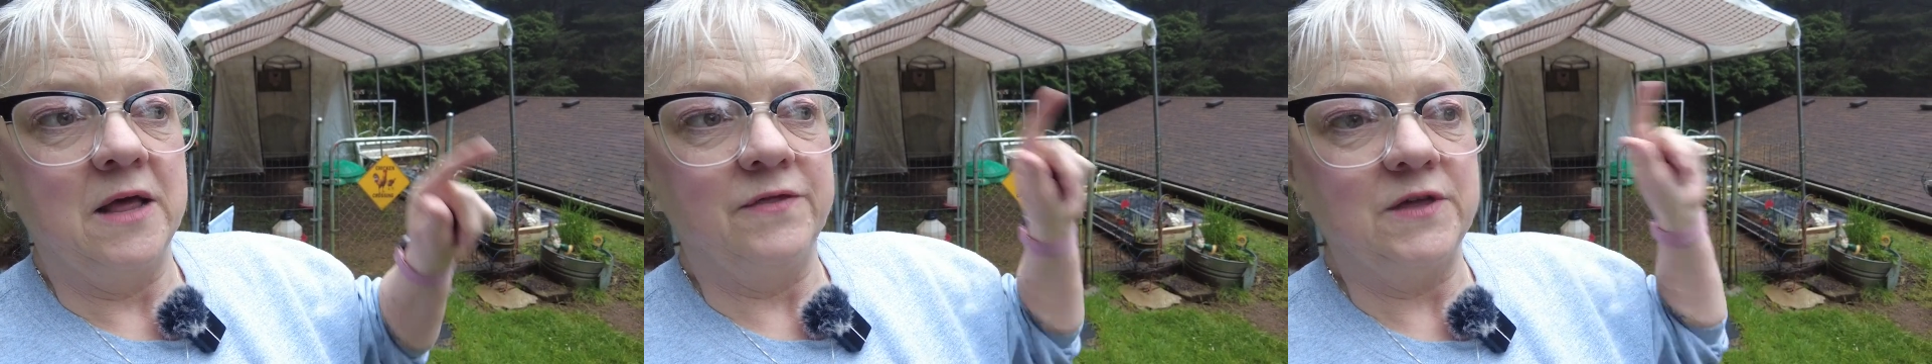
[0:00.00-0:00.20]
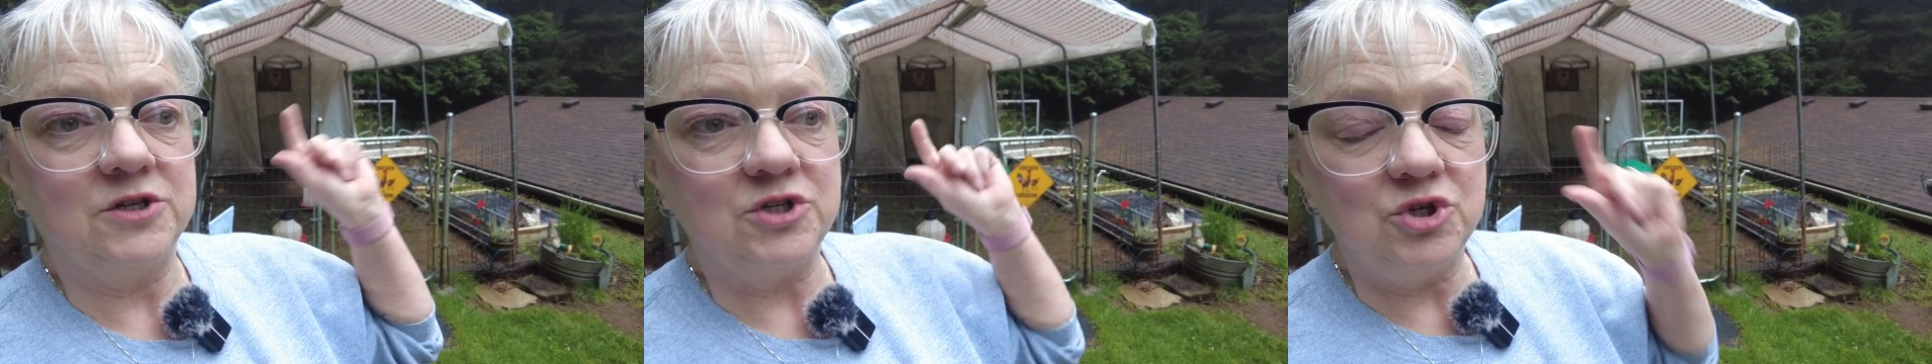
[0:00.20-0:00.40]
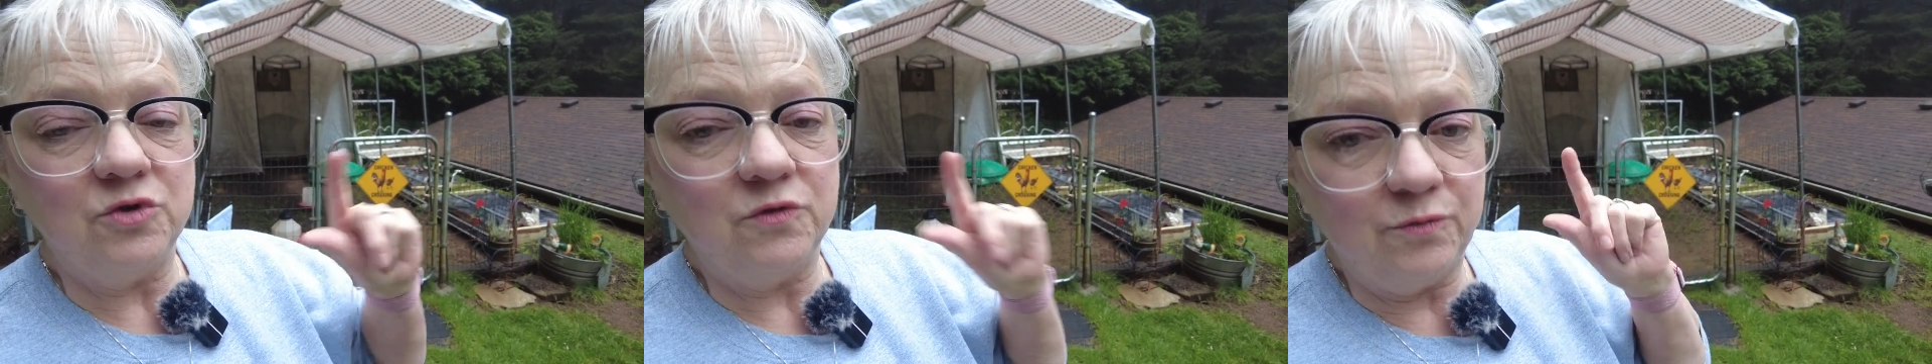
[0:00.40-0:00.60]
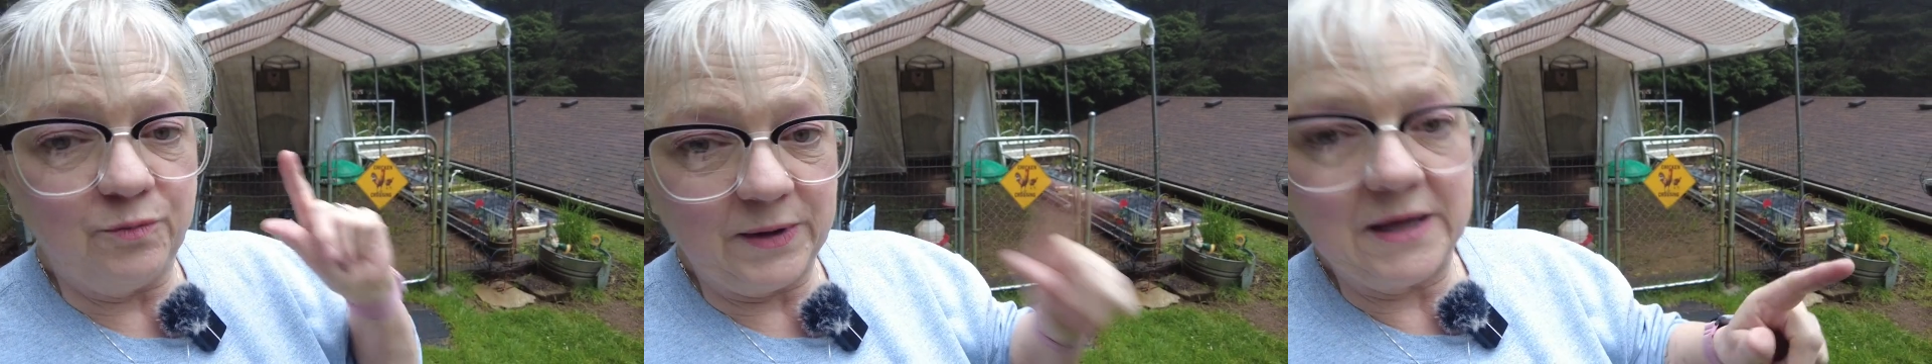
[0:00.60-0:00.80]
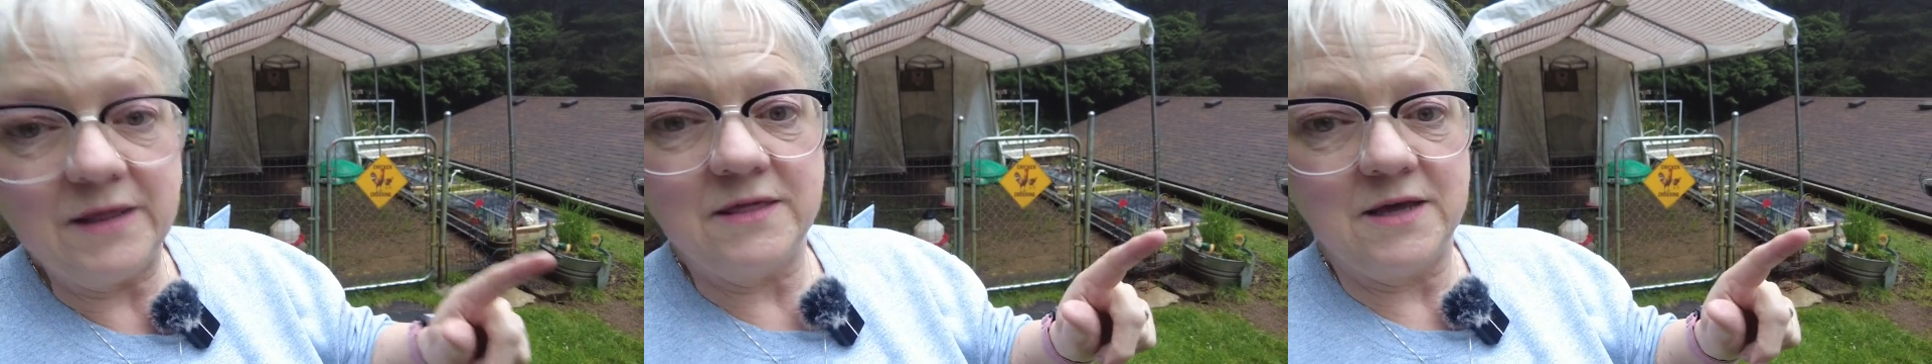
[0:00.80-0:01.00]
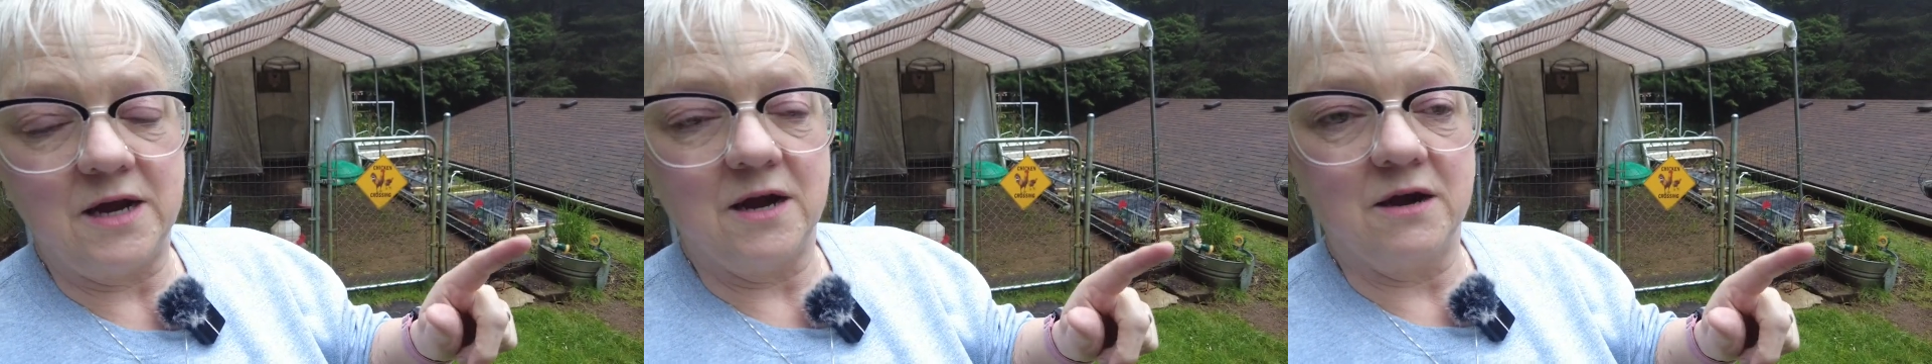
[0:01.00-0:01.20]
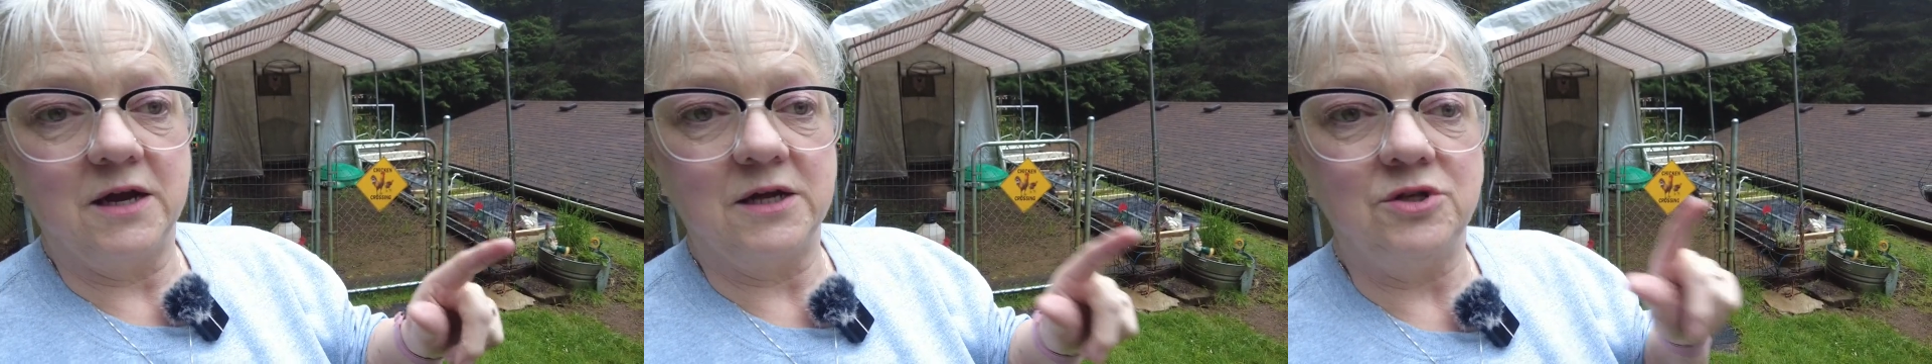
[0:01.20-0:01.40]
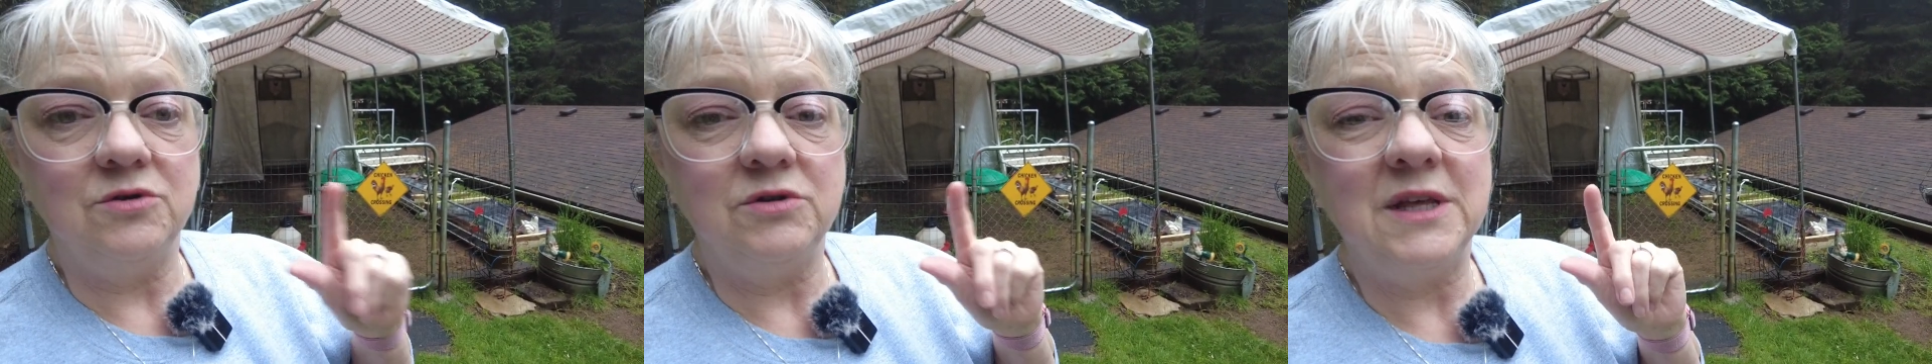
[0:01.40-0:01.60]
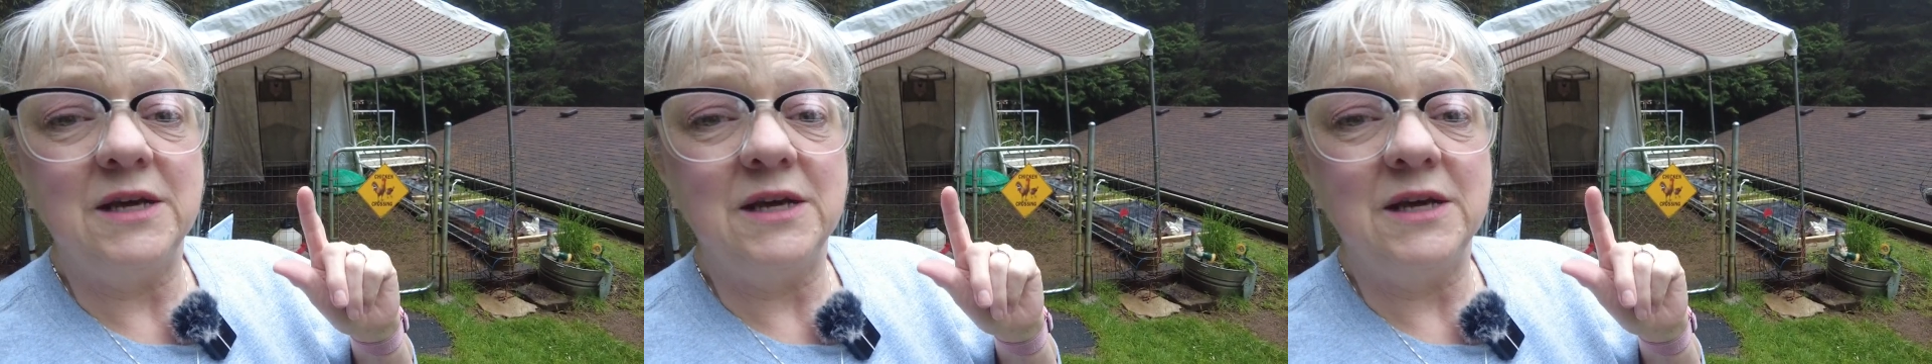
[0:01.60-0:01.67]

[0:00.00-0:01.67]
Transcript: that you've been there and you